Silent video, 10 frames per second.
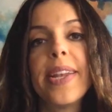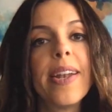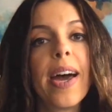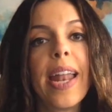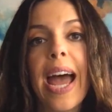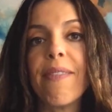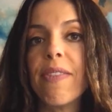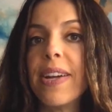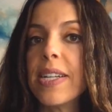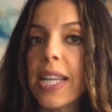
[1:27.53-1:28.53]
They do not
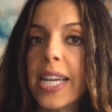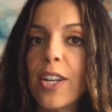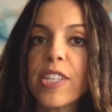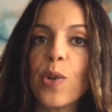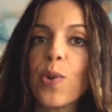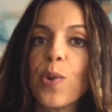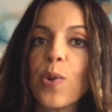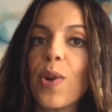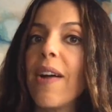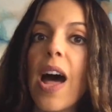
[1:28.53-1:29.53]
have the ventilators. They don't
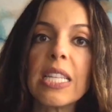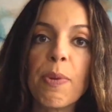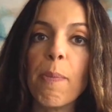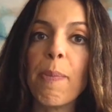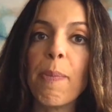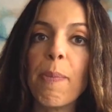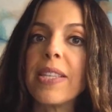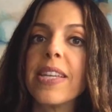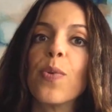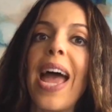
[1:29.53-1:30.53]
have the hospital beds. They
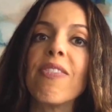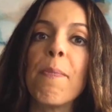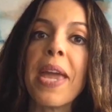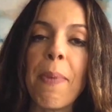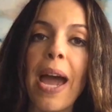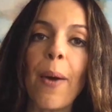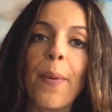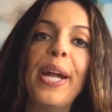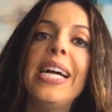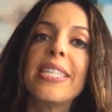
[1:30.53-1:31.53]
don't have the
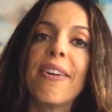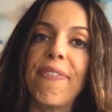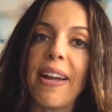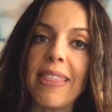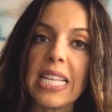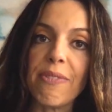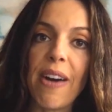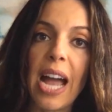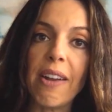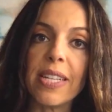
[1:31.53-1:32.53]
manpower to fight
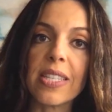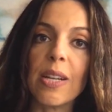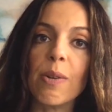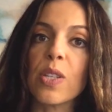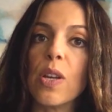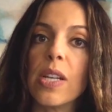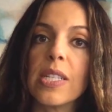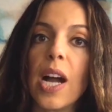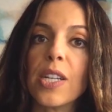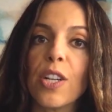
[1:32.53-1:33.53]
this virus. There was a